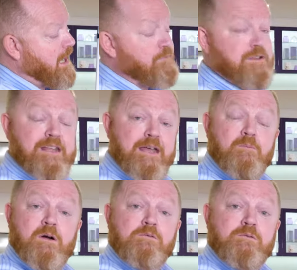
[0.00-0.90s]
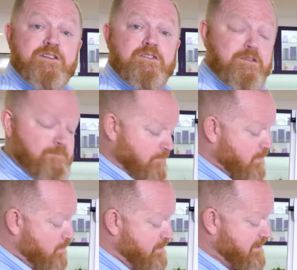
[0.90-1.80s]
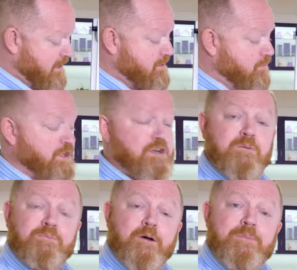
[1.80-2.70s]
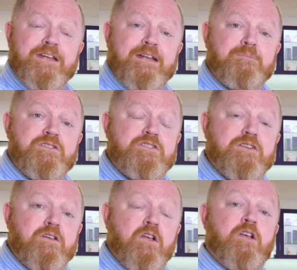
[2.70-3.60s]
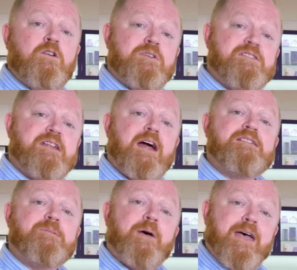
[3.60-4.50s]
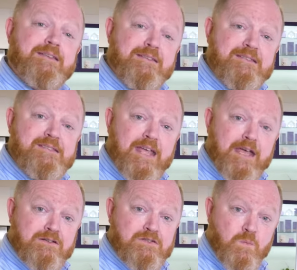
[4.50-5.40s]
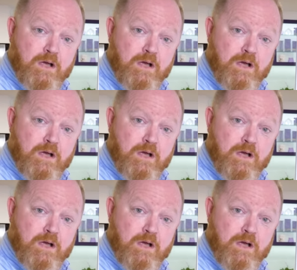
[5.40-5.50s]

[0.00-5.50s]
After that, what will we do? We start to work on property number two. We start to pay this down as